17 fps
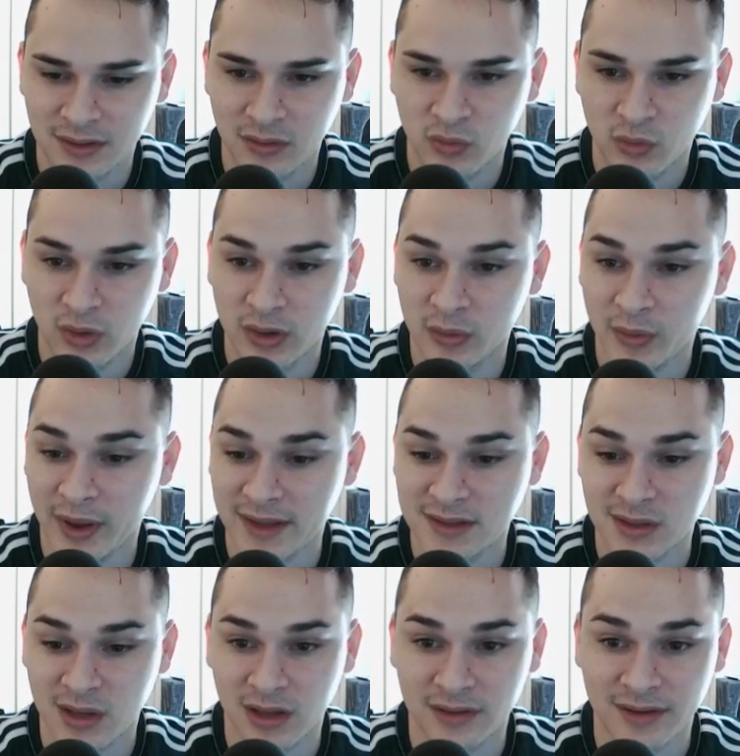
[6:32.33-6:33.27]
We wait
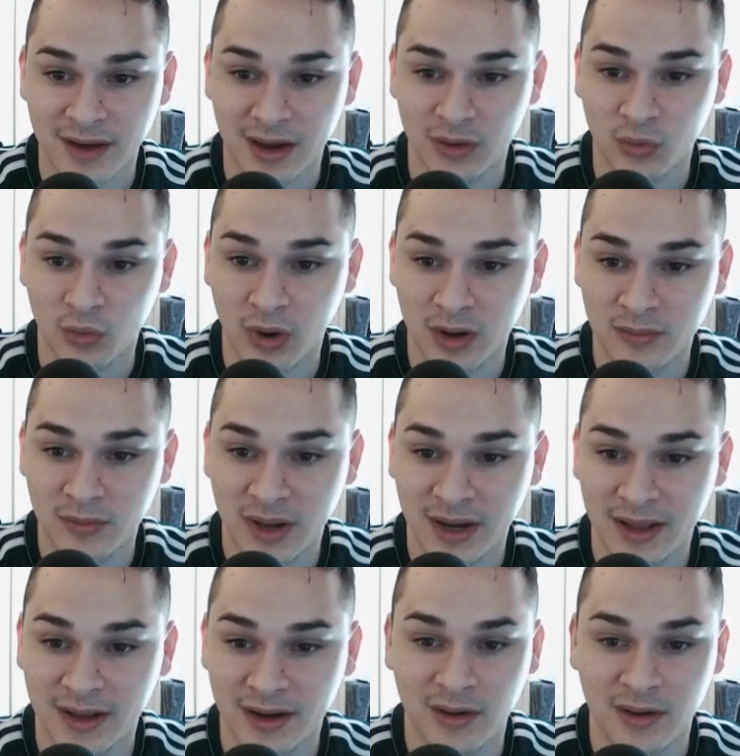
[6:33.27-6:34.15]
till around 1 minute.